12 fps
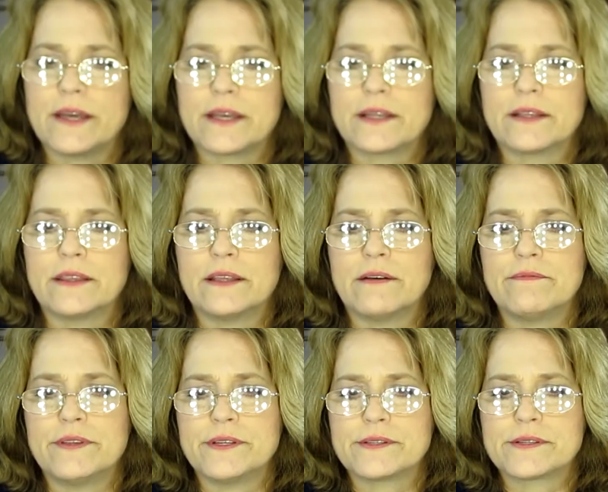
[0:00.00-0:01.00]
I
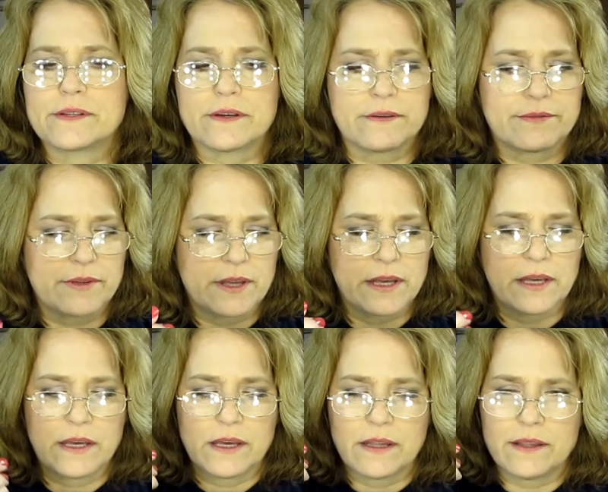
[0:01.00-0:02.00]
love this stuff.
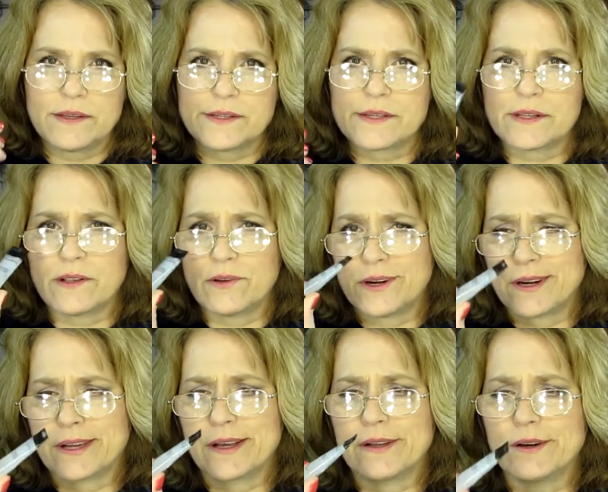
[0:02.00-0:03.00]
This and Laura
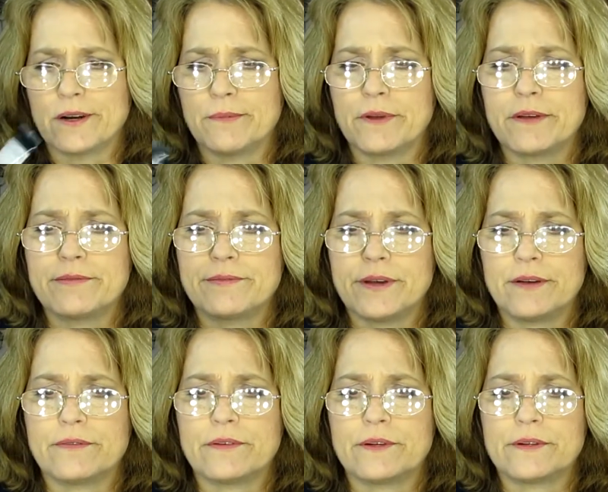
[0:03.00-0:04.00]
Geller are my
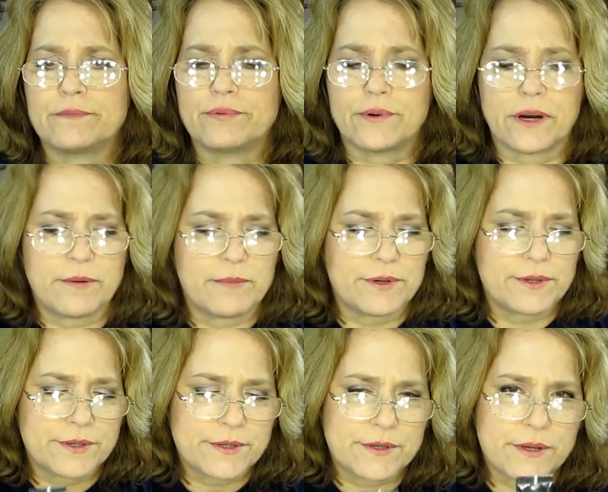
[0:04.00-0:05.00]
favorite
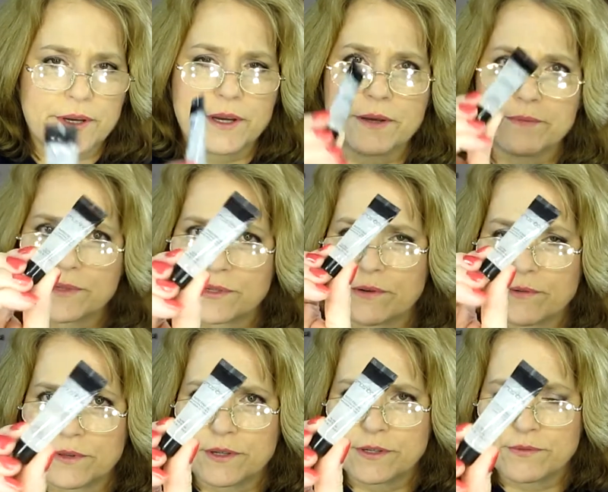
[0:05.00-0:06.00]
primers. Um, so
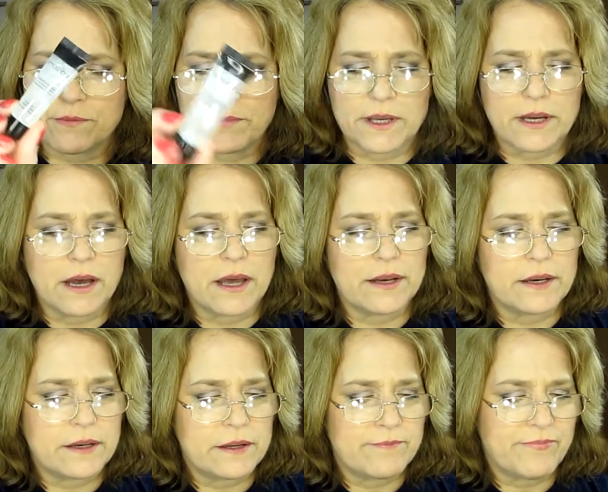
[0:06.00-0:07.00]
this will be
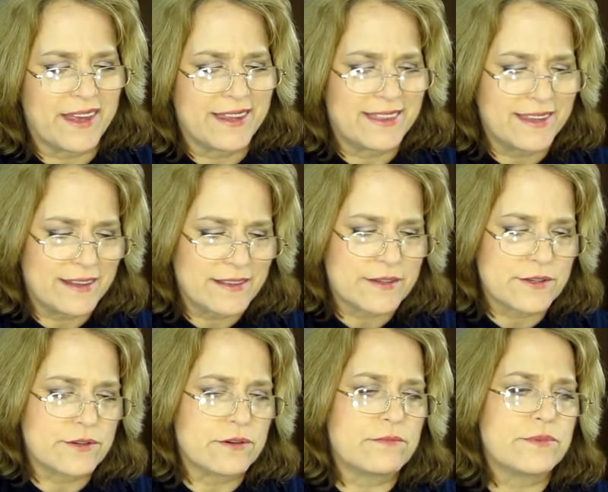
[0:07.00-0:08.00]
gone. I think this
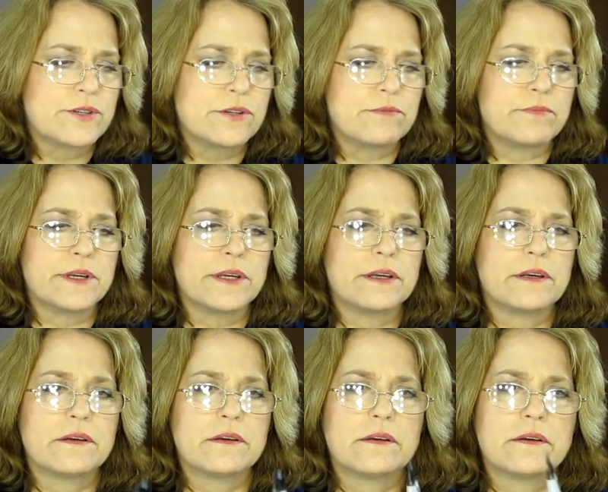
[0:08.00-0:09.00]
tube should be
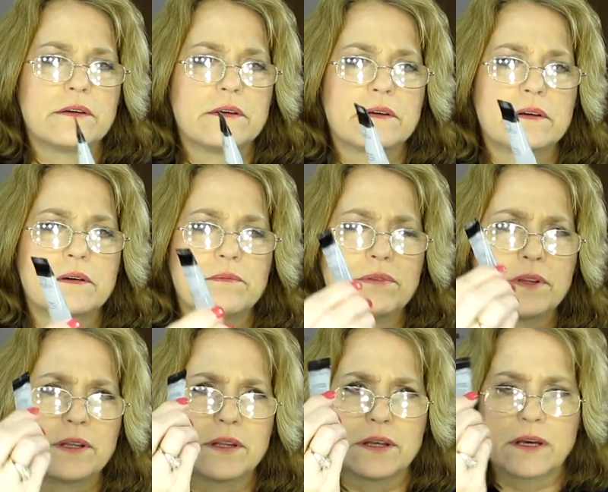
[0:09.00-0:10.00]

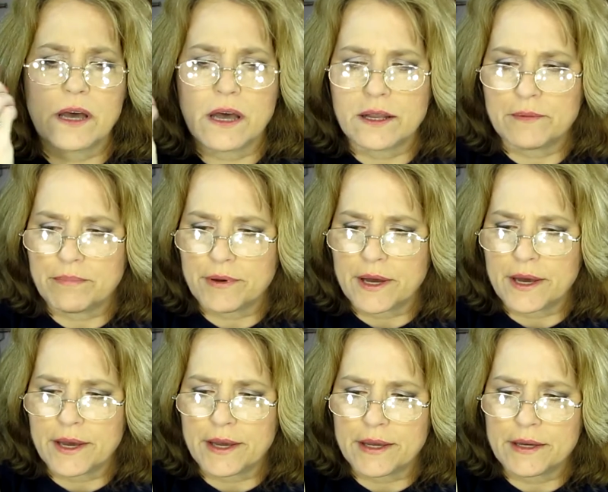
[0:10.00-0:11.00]
completely gone
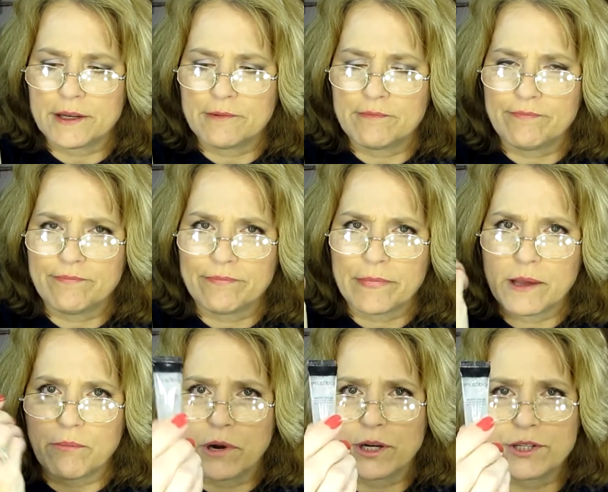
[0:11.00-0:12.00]
by
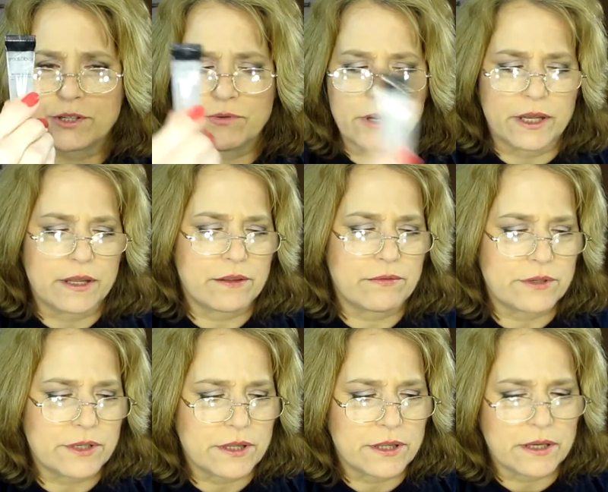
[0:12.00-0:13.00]
March 20th, which
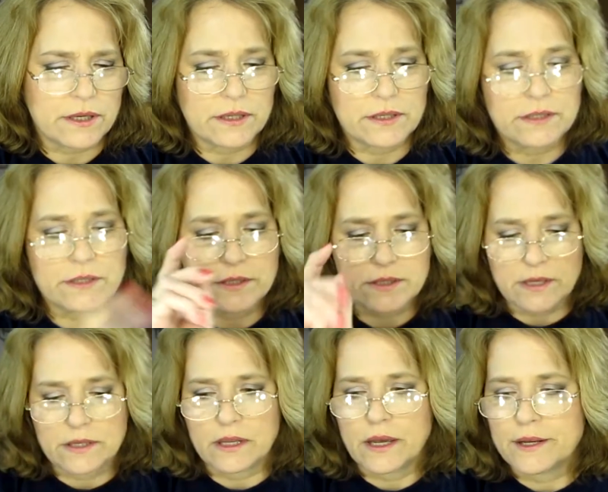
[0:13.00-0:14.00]
I think is the
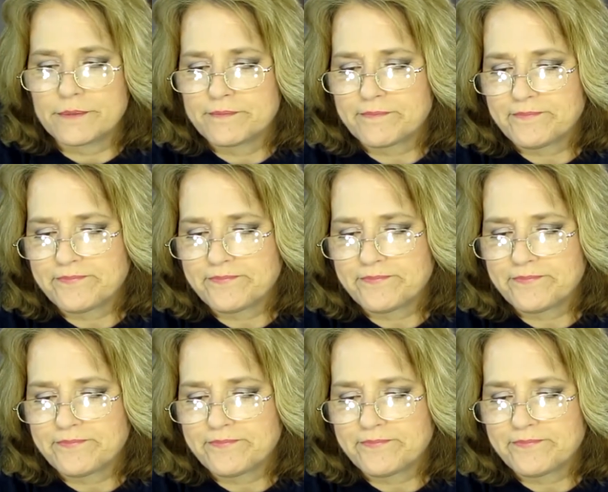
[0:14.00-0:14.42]
deadline.